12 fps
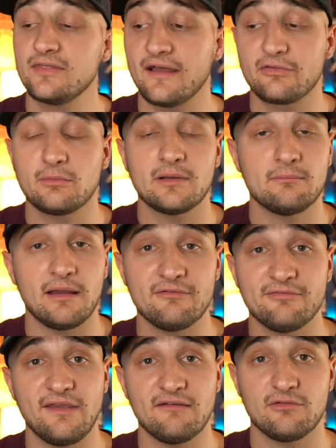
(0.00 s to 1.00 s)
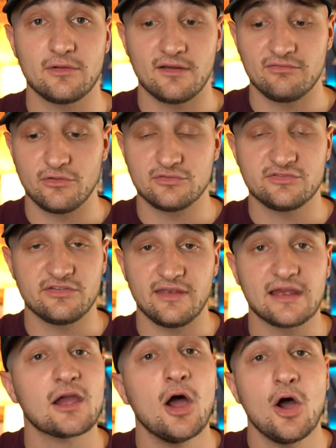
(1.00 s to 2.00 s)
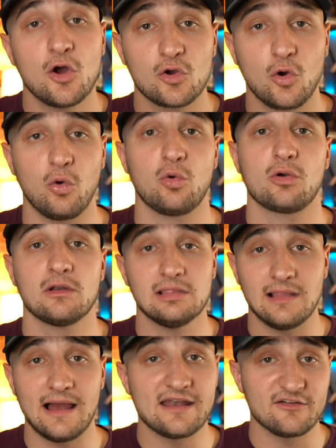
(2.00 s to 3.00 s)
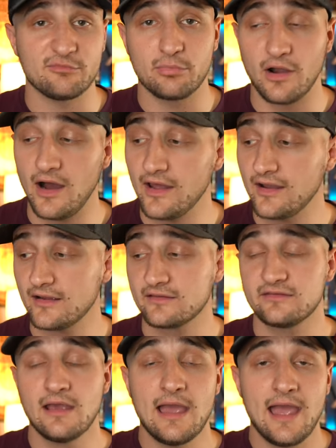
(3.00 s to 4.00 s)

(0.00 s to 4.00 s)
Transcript: That's one of my favorite of their just like core line of products.